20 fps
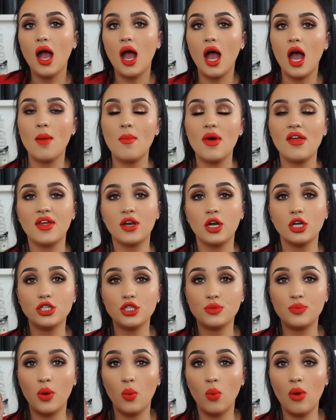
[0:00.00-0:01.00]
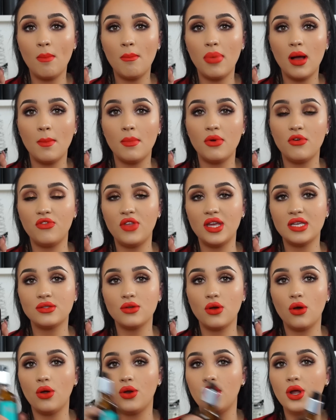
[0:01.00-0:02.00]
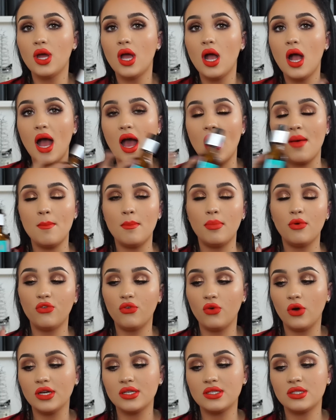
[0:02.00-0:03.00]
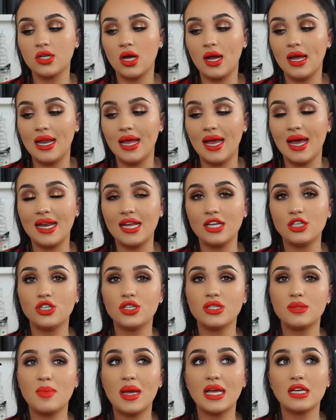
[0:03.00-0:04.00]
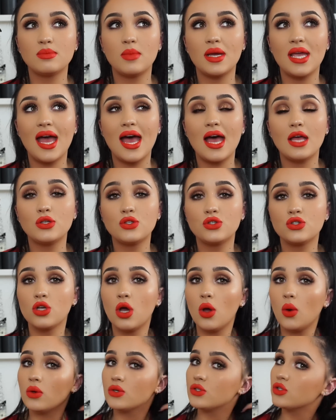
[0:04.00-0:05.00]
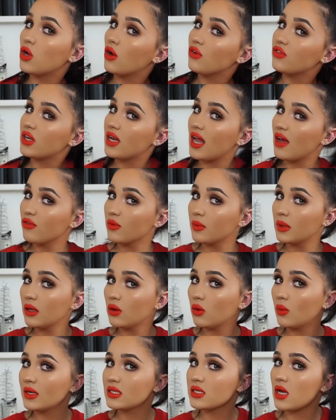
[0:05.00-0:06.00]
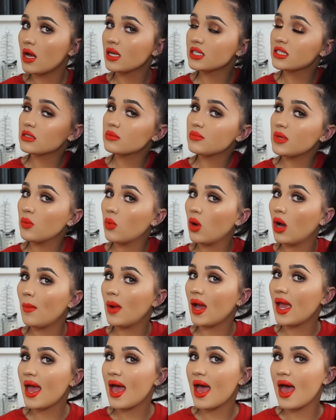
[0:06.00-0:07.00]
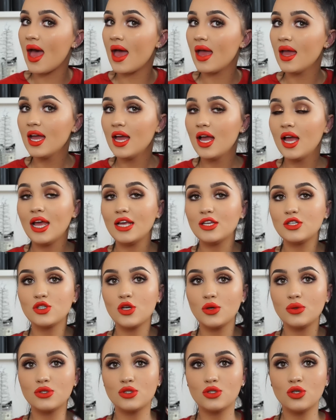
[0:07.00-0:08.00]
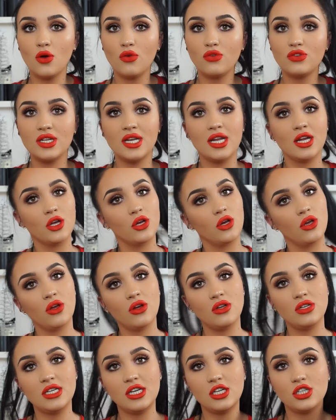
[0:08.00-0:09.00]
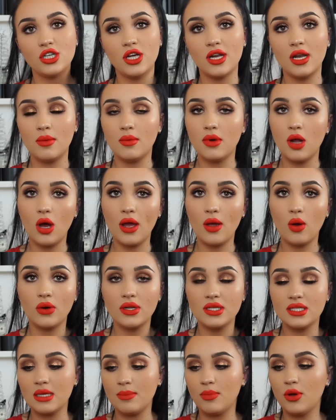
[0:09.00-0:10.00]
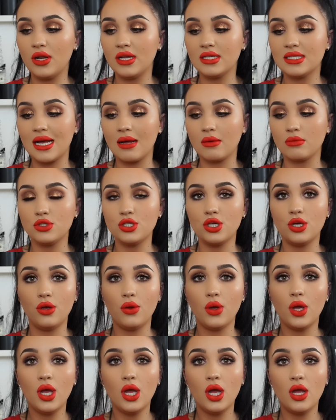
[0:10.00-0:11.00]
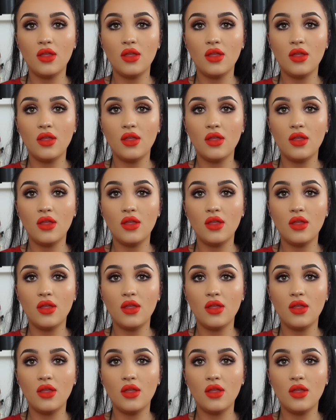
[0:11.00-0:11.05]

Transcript: and then I just put one pump of this on and before I style it, and it just makes my hair so soft. And everybody always asks me why my hair is so soft and in good condition, and I honestly put it down to